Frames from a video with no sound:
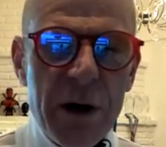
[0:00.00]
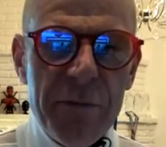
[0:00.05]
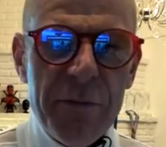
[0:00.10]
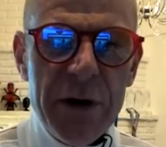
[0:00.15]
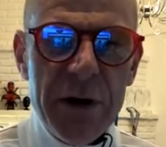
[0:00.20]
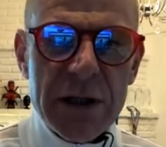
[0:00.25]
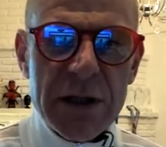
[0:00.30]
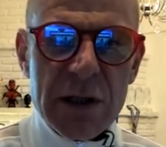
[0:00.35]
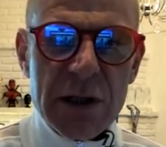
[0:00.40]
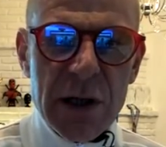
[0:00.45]
of
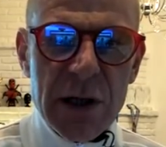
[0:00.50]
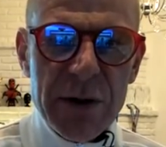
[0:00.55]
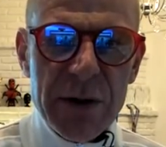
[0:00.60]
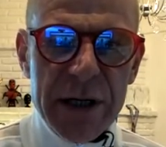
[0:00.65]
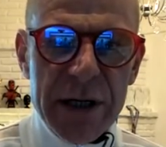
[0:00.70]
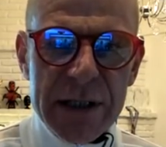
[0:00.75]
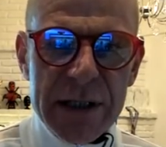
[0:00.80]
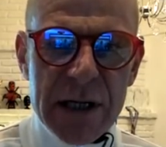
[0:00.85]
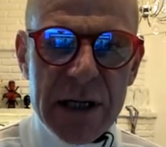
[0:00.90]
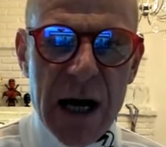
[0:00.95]
each
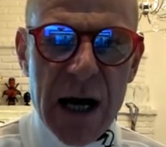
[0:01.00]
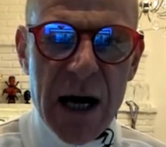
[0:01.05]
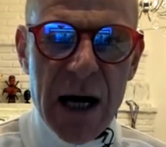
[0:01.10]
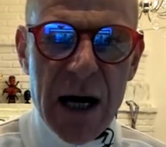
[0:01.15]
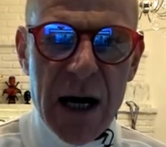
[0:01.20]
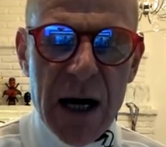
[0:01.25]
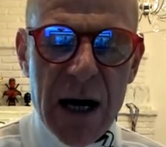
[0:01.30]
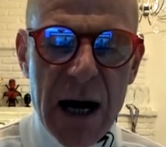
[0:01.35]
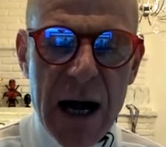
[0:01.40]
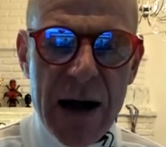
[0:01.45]
loaded,
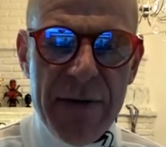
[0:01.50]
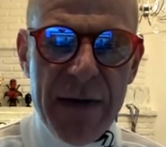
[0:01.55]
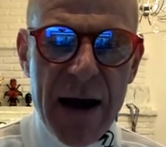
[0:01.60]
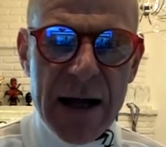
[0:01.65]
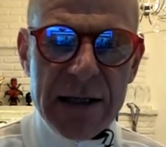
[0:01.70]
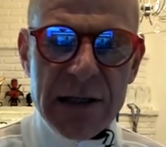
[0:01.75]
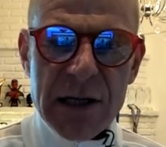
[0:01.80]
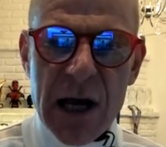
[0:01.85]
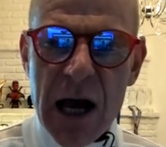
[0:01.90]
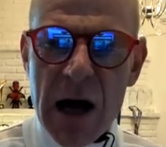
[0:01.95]
and
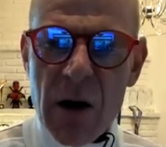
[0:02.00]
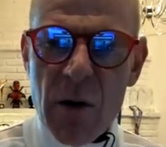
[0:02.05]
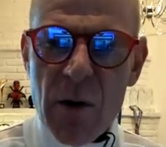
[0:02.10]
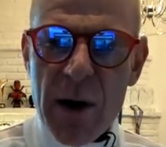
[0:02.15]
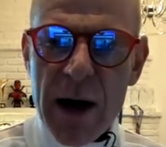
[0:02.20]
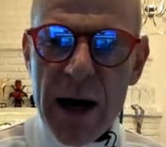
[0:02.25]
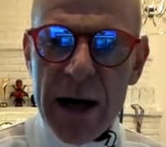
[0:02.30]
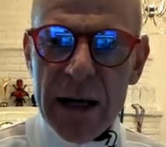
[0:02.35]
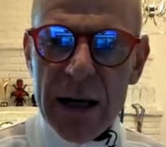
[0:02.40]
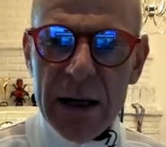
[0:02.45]
that's how
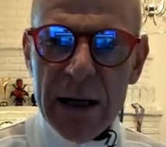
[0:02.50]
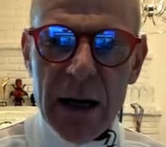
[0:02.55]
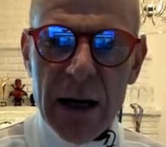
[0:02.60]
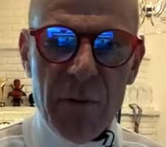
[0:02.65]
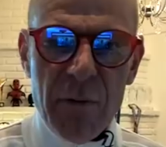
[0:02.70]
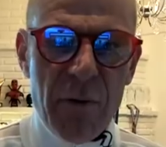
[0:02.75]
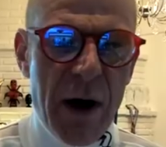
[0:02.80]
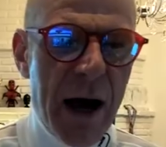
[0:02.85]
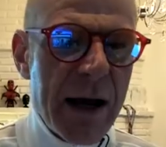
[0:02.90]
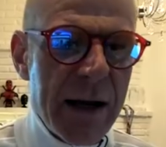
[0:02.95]
I
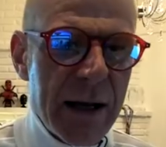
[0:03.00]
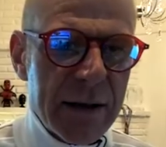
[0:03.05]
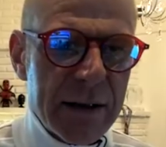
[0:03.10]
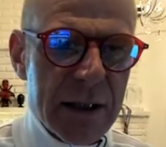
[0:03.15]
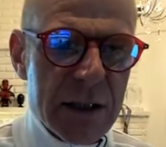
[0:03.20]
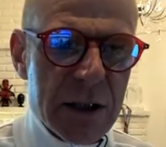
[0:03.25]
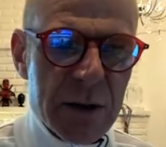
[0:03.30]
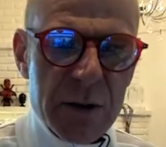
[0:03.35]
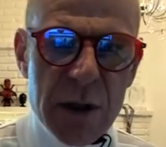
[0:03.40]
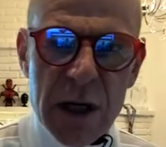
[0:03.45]
write at
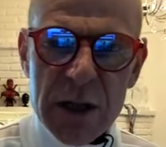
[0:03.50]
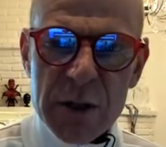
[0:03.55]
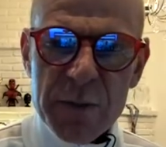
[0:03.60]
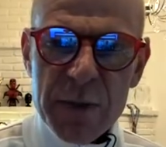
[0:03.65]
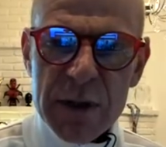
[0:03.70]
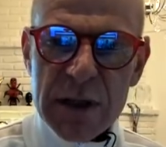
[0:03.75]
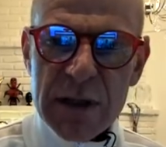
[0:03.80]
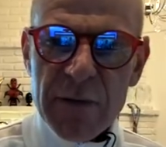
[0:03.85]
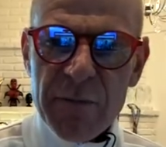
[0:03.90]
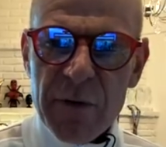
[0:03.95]
this
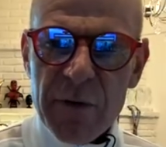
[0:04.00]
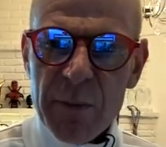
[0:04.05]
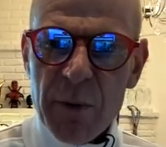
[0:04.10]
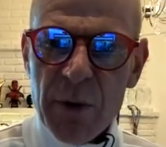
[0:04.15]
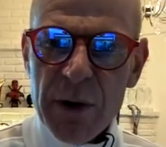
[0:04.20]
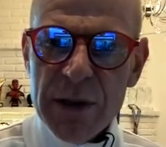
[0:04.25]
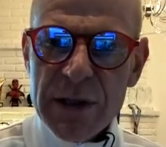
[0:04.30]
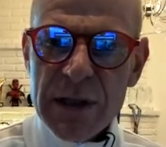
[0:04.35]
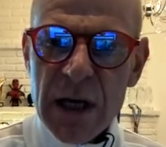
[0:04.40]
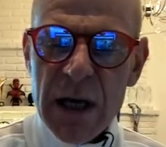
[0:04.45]
specific
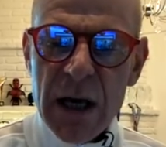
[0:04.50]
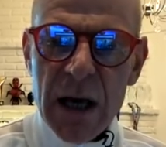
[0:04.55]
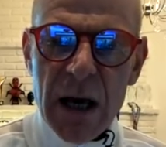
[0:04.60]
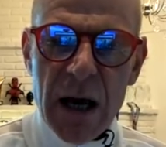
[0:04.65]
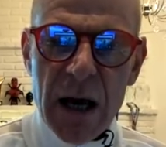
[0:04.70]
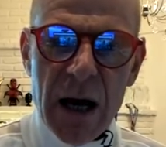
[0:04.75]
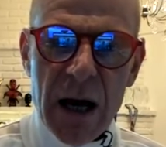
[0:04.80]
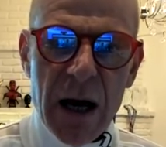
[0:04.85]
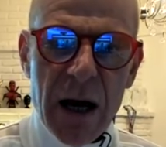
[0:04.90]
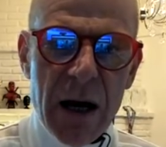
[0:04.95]
point.
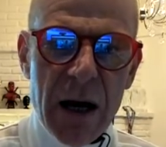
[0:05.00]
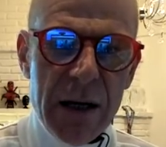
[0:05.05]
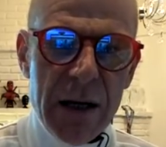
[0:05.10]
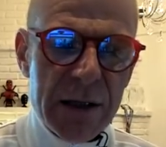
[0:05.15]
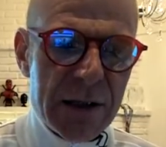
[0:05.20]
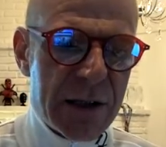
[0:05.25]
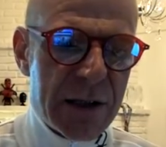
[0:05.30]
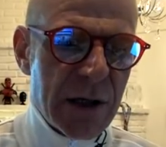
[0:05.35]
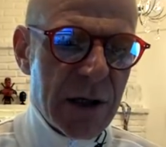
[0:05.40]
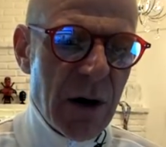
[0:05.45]

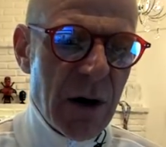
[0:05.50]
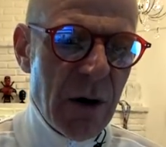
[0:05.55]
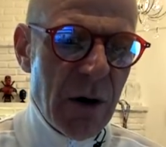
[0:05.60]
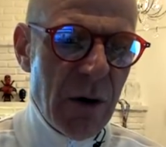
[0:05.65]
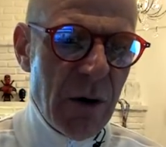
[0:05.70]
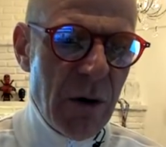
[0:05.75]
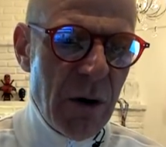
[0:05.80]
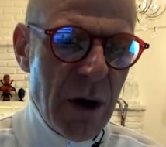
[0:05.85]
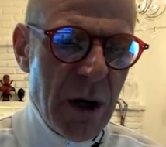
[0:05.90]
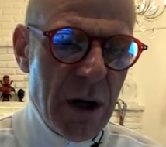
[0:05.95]

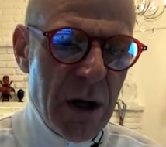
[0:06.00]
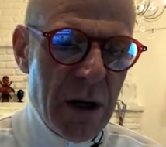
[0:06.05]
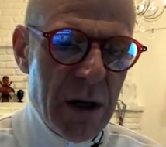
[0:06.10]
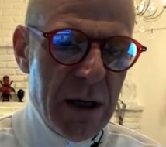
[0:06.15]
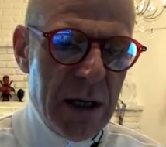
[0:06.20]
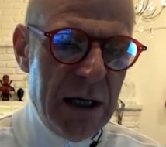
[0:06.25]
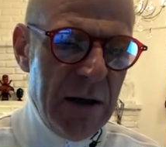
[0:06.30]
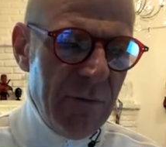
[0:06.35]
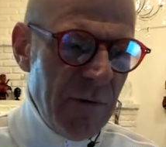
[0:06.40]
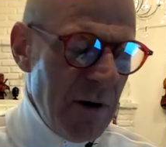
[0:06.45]
So
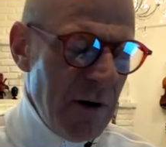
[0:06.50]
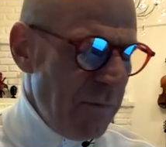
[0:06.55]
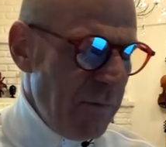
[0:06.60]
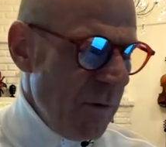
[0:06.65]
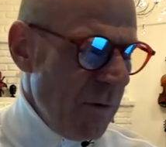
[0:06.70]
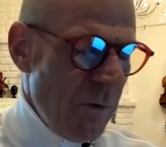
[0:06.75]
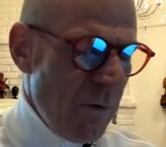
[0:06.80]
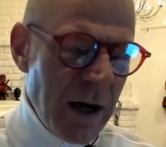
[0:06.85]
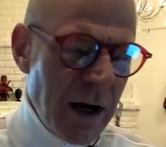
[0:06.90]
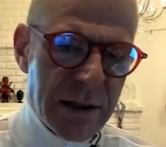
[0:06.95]
even if you
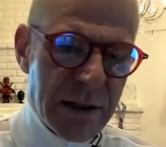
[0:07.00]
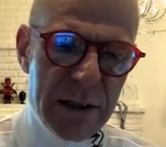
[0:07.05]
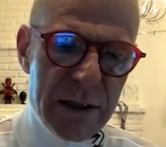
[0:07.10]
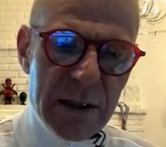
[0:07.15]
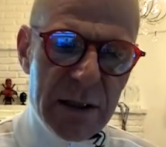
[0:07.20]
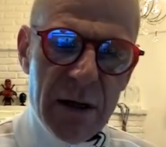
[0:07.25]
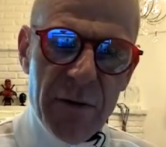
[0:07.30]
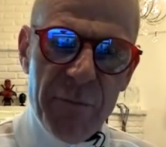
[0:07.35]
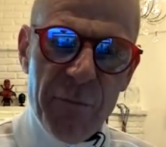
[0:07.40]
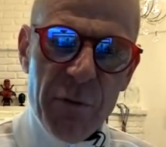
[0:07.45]
write
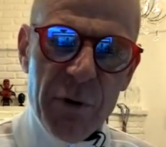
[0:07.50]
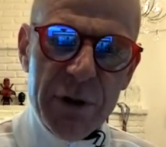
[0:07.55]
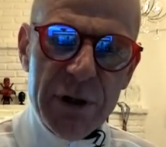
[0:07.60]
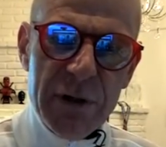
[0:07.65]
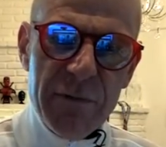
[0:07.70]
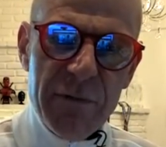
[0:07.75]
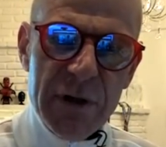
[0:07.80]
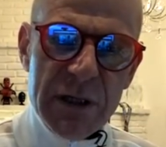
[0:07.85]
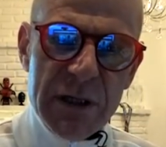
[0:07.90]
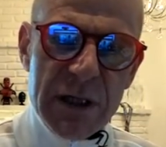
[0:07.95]
for
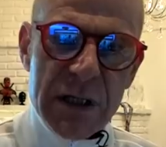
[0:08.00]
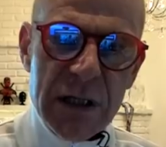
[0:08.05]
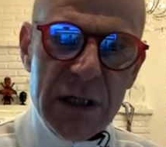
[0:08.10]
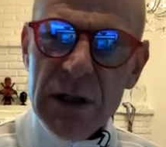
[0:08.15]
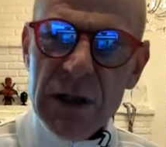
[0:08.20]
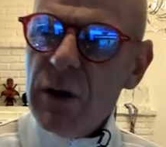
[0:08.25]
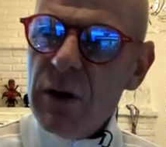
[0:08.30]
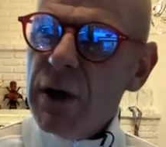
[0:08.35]
Divisi, you